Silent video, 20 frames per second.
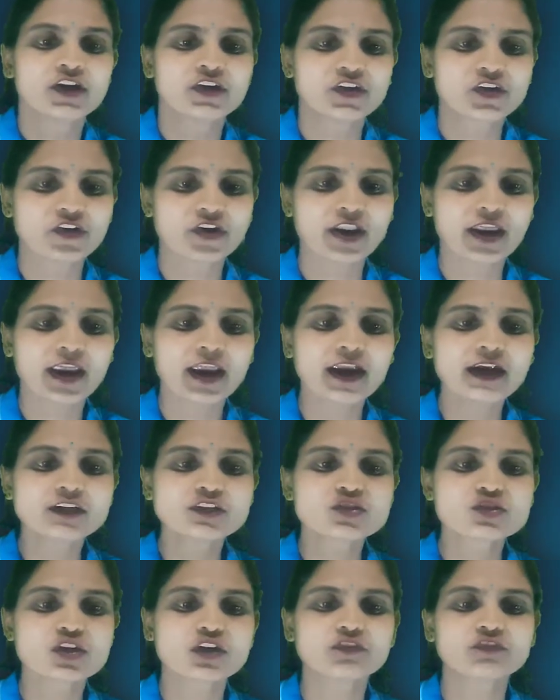
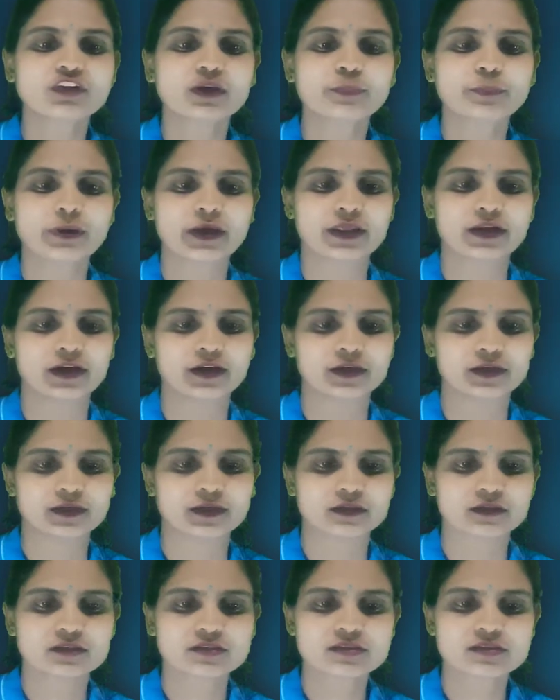traits of the parent.